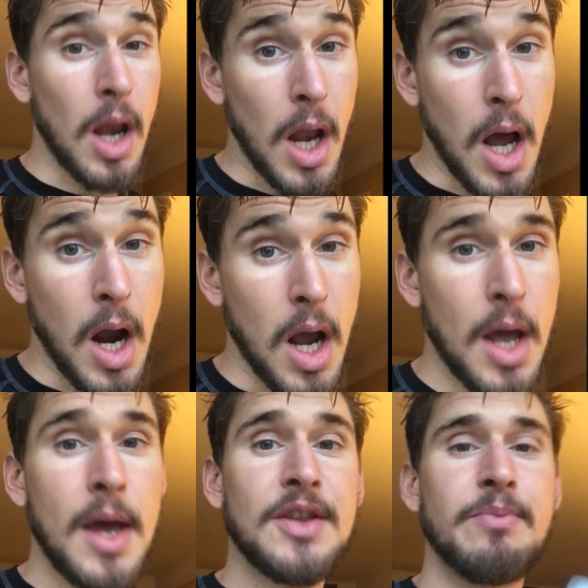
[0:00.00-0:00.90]
lung.
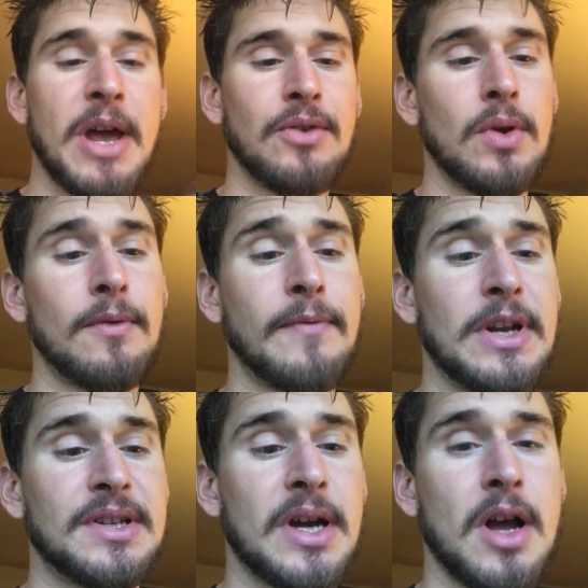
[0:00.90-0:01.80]
It's
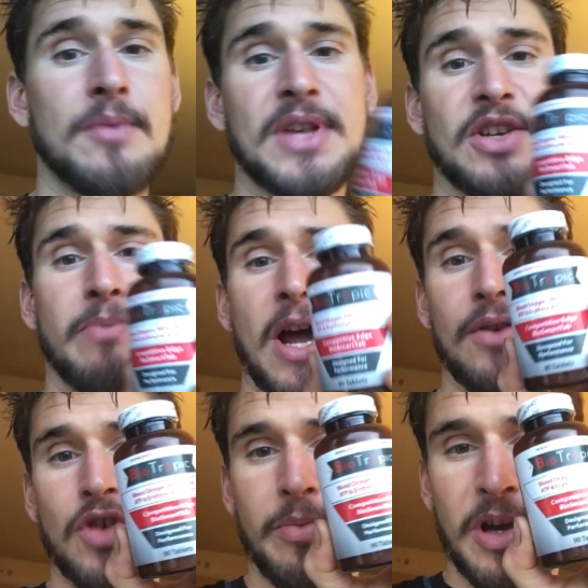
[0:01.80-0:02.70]

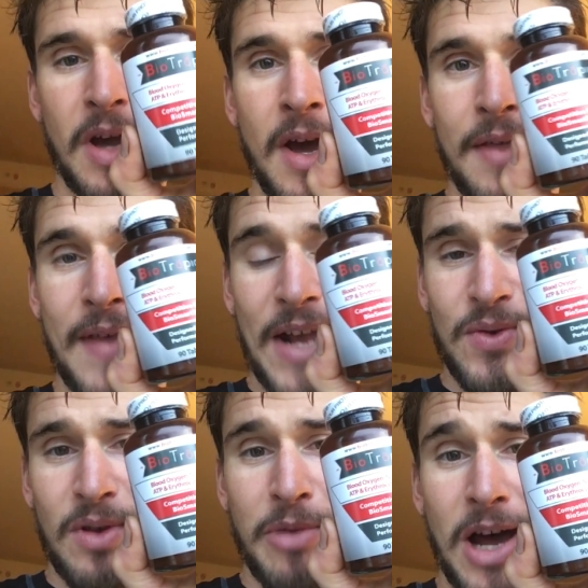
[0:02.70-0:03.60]
bengreenfieldfitness.com/Biotropic. That's
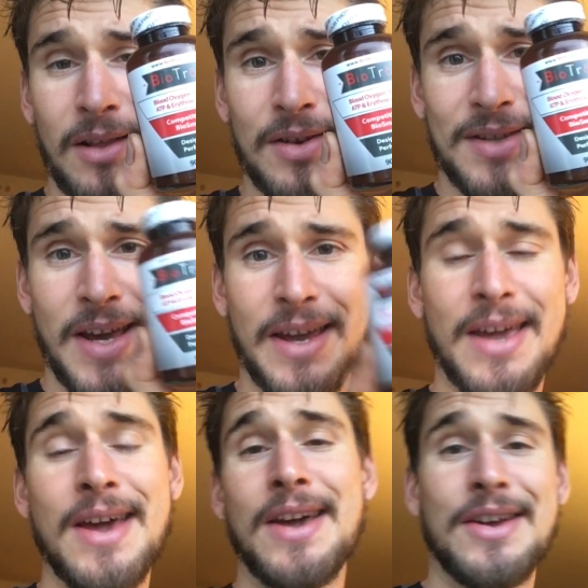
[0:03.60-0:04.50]
what the bottle looks
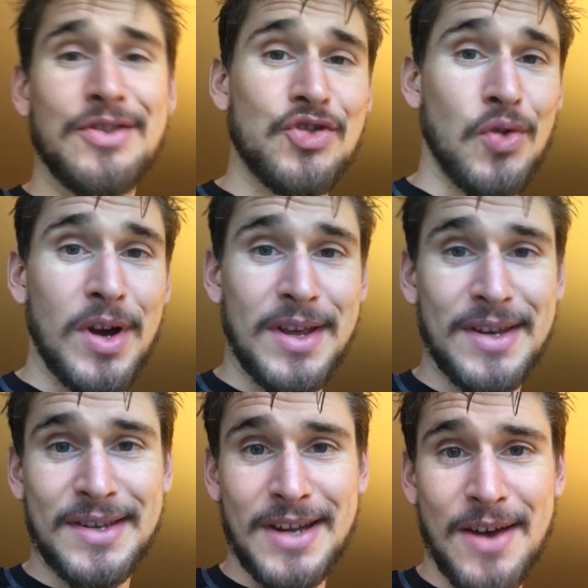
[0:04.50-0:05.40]
like. Enjoy
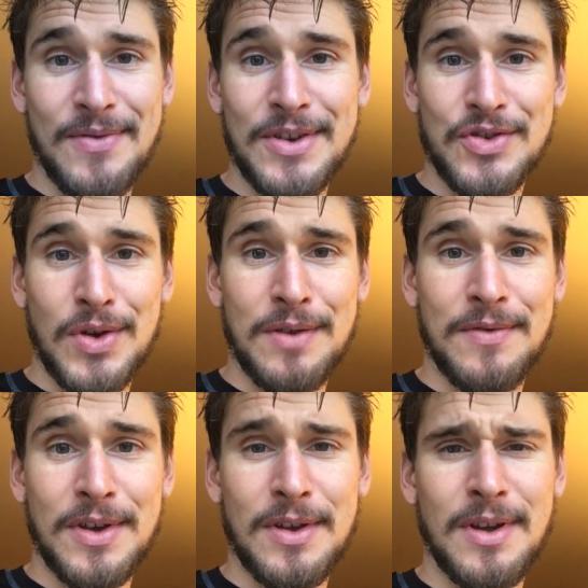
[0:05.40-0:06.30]
this stuff. Enjoy the
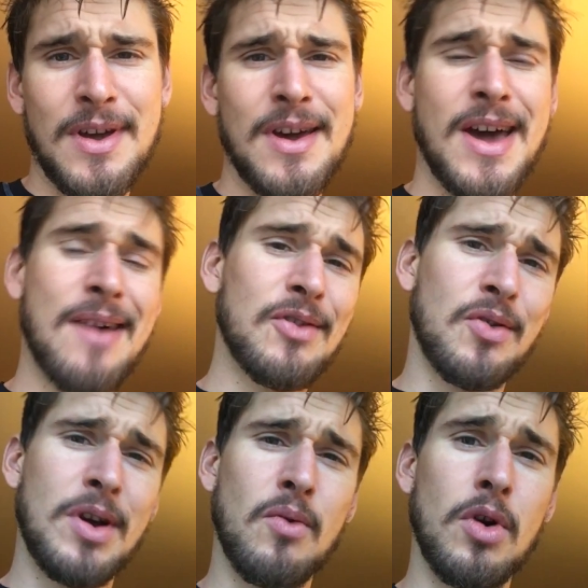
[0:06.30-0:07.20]
feeling. Have a
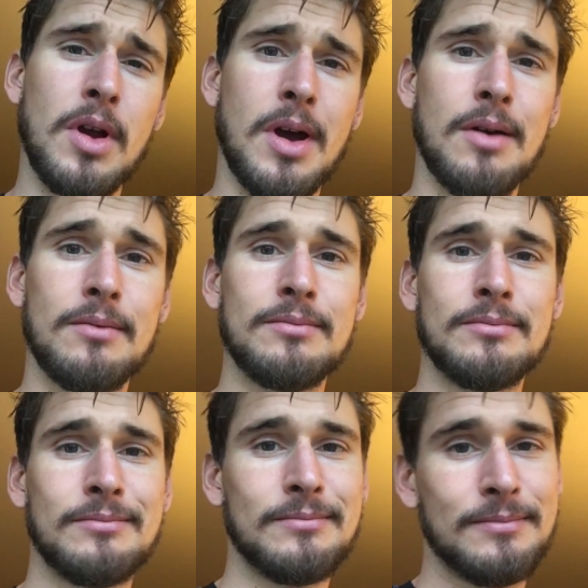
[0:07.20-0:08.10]
great workout.
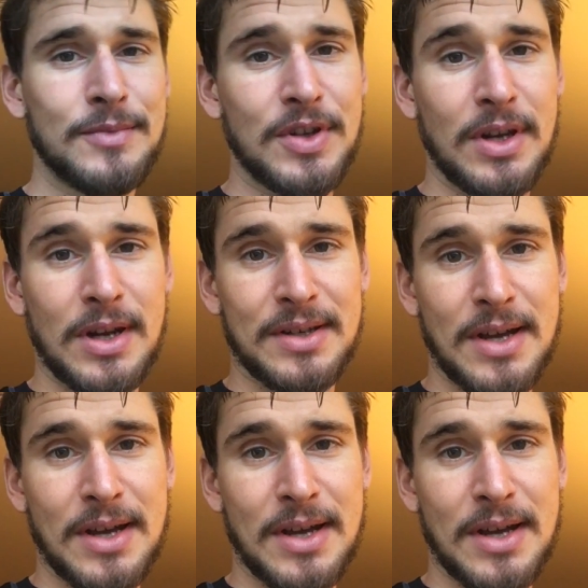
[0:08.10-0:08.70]
See you next